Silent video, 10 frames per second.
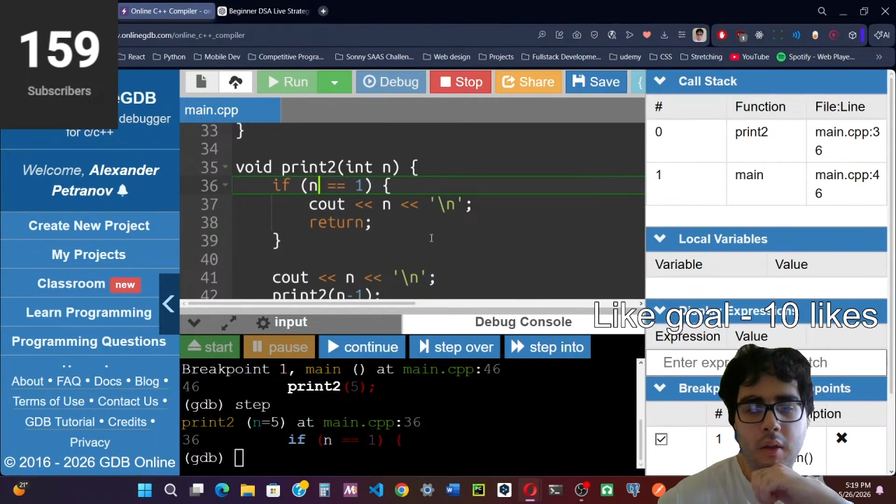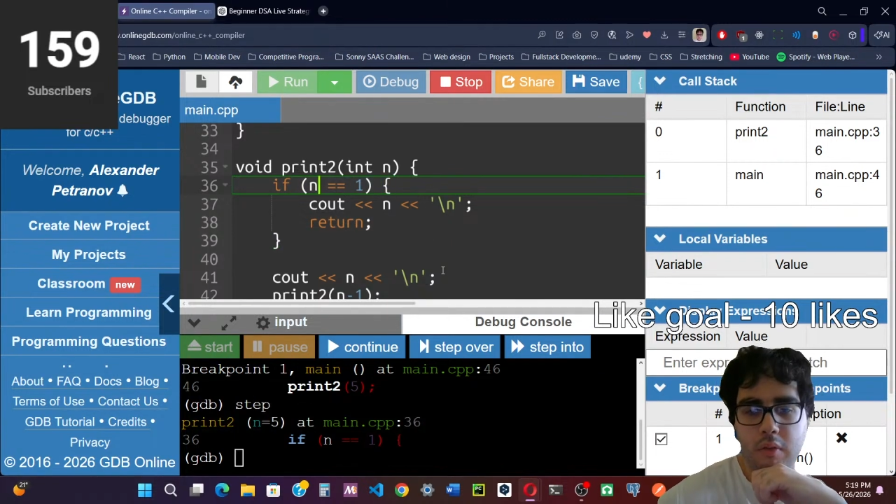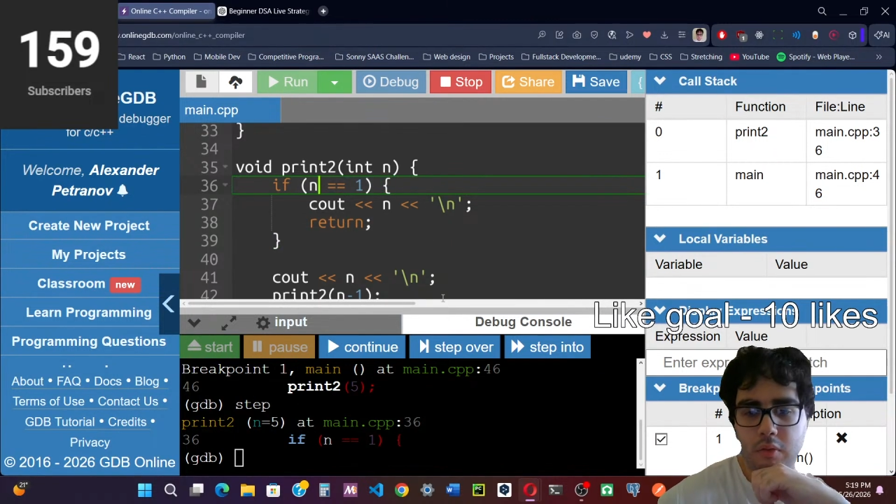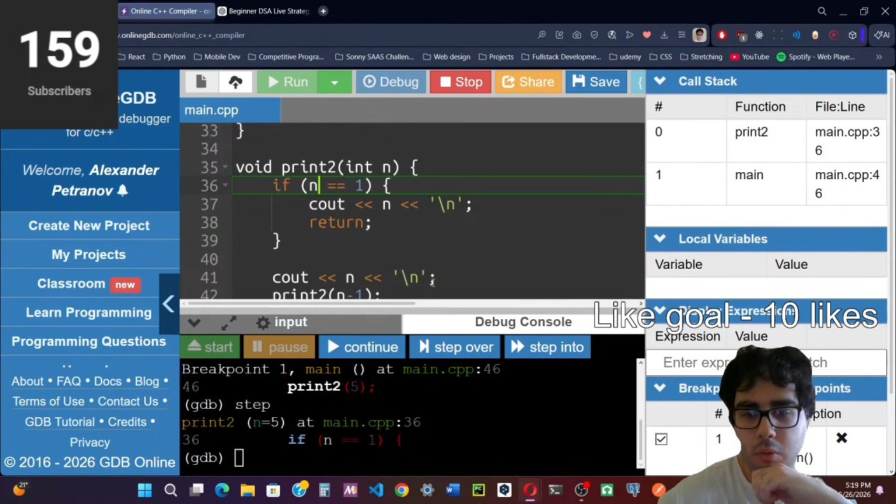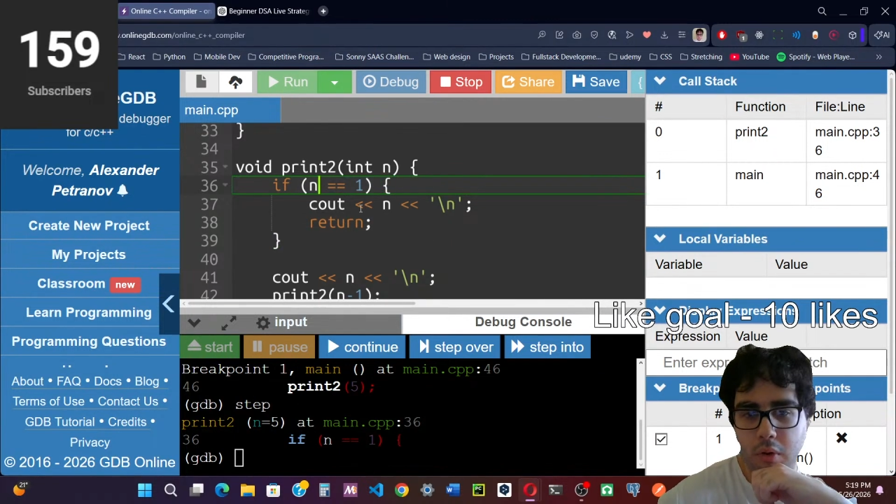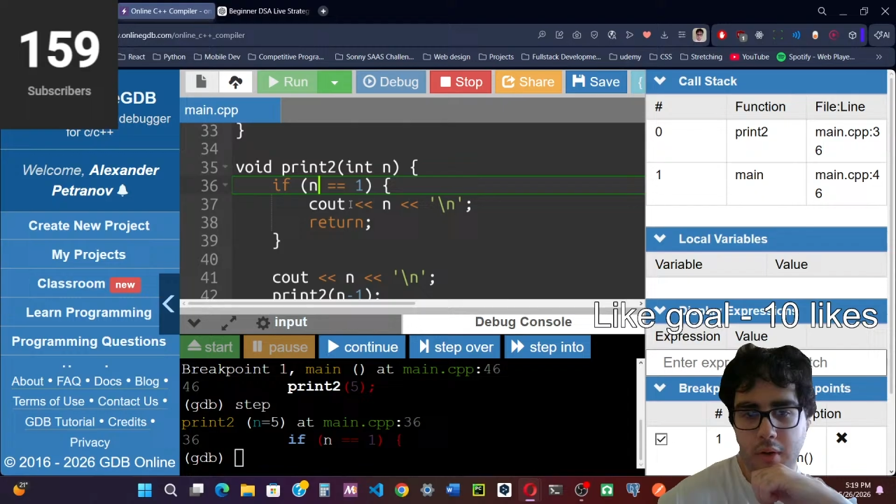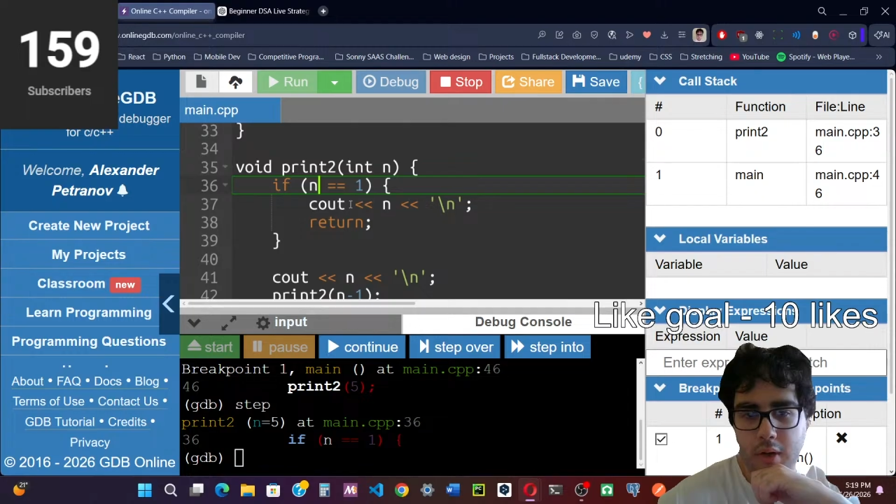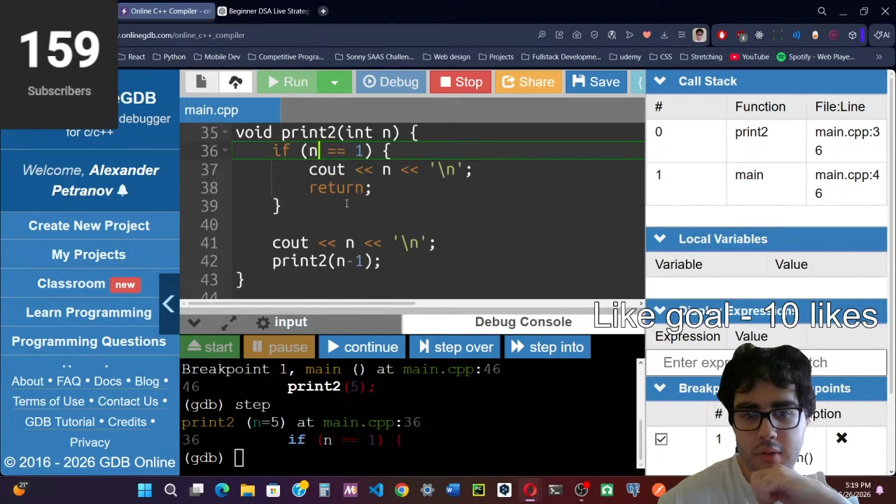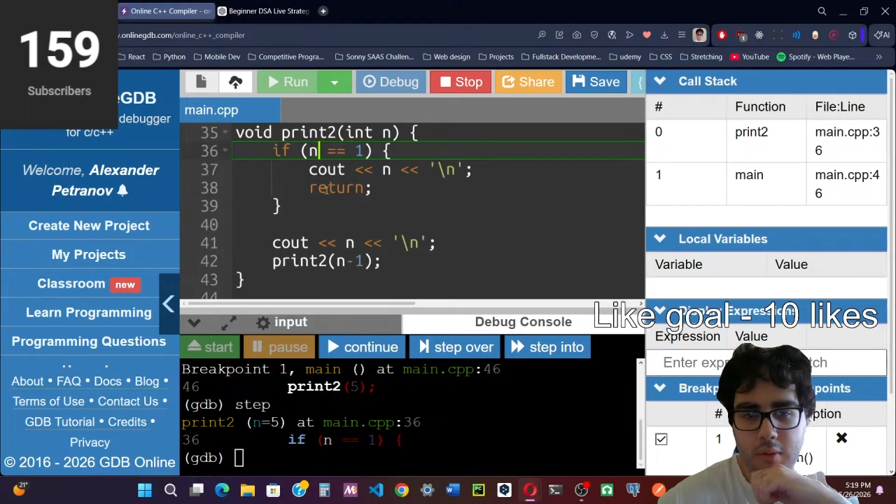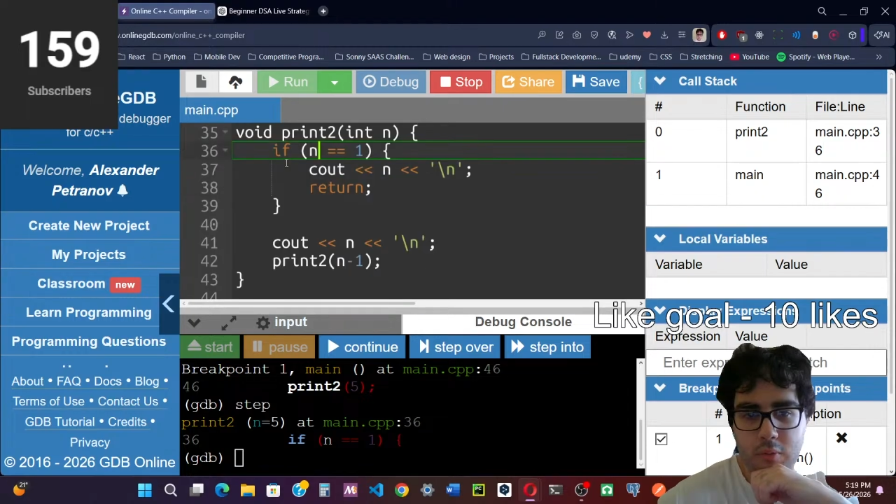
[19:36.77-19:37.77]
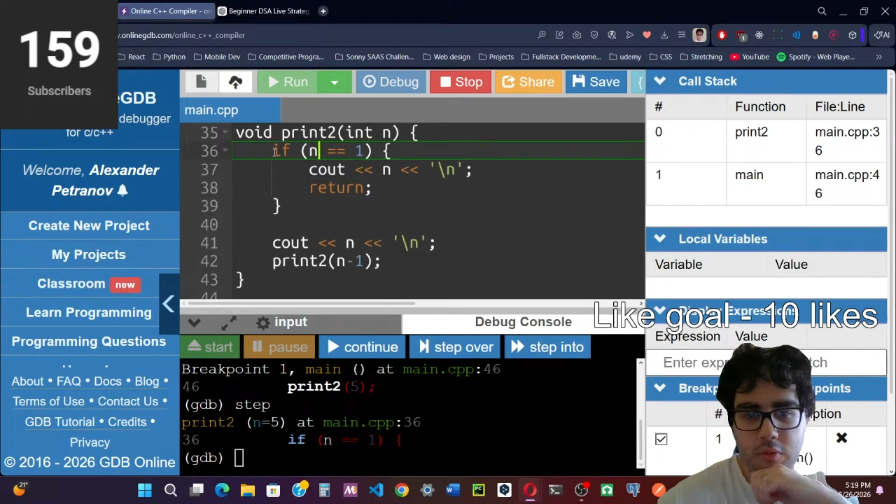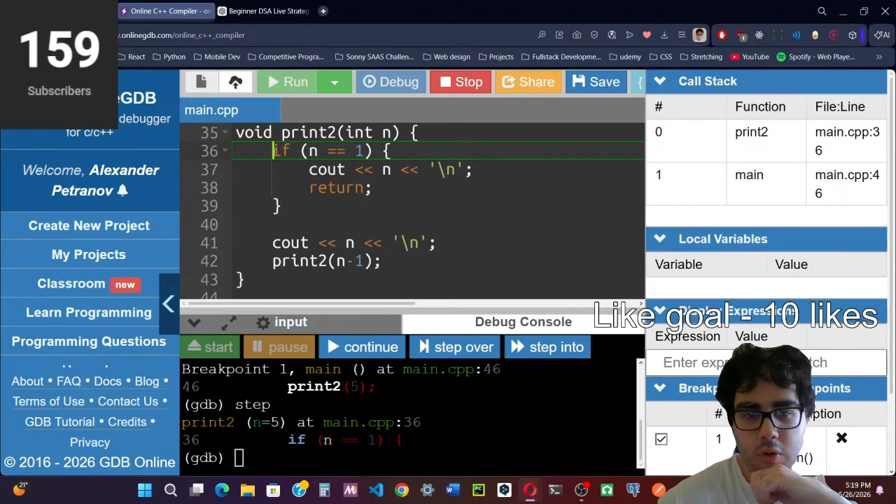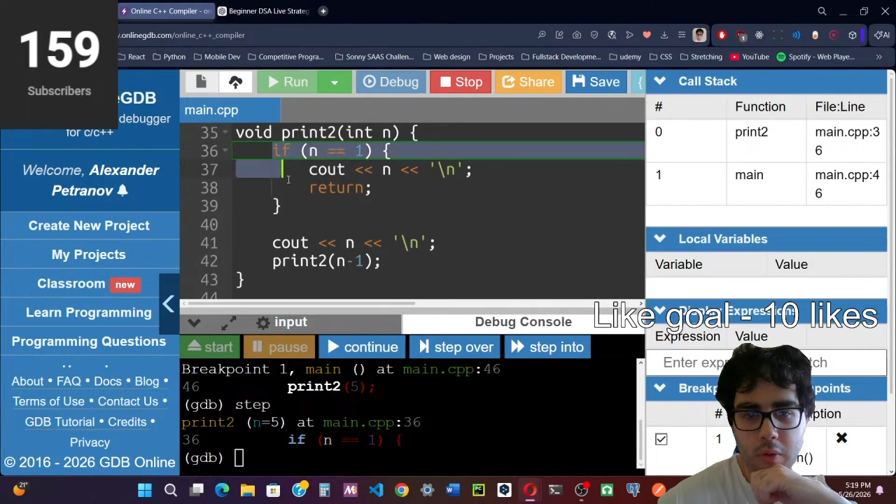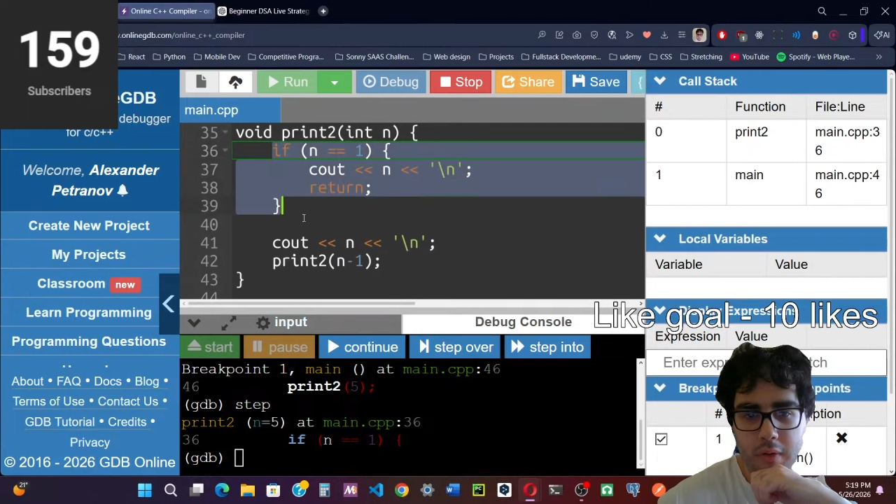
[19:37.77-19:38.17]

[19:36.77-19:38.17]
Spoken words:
So we're not going to go